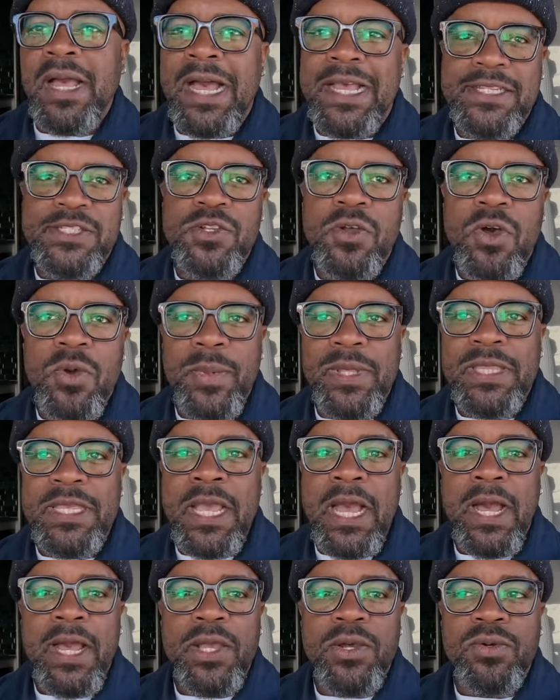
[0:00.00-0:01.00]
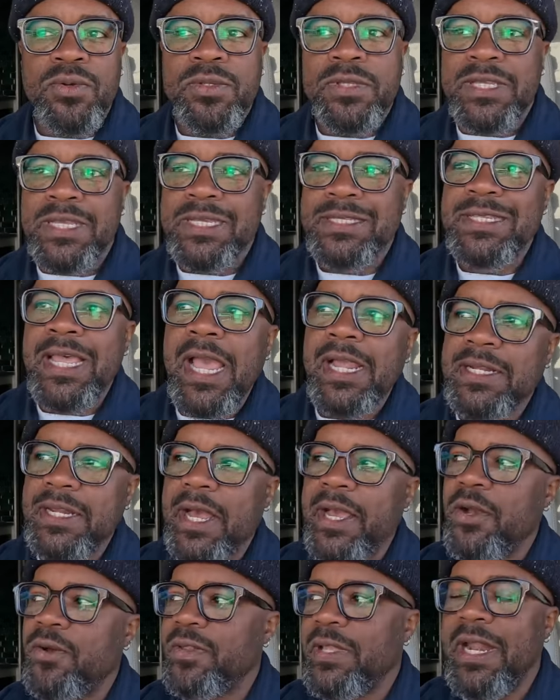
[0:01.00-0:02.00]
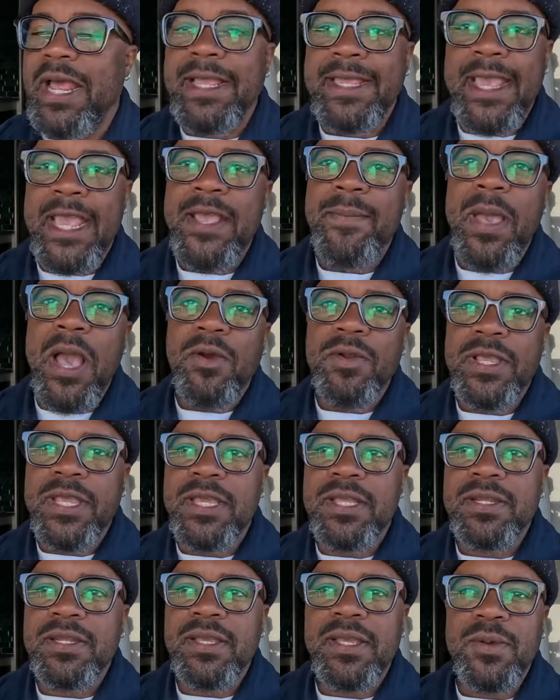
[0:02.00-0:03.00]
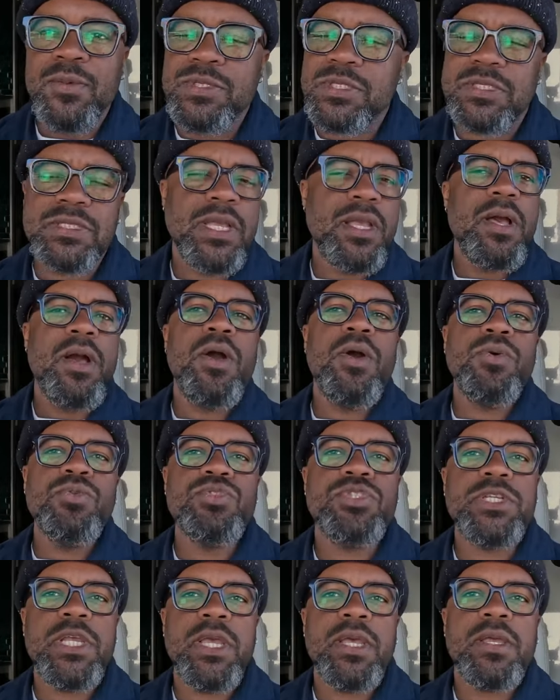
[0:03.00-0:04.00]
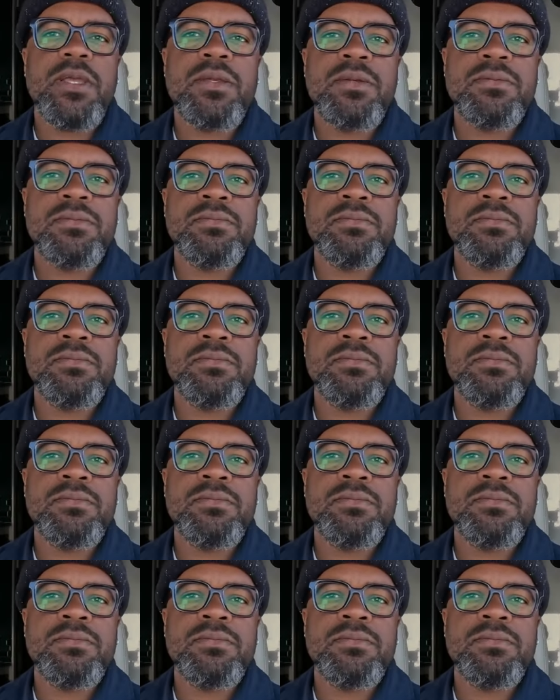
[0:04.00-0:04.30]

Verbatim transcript: I saw him in the aisle, the exact aisle that I came out in, and was just like, oh, shit.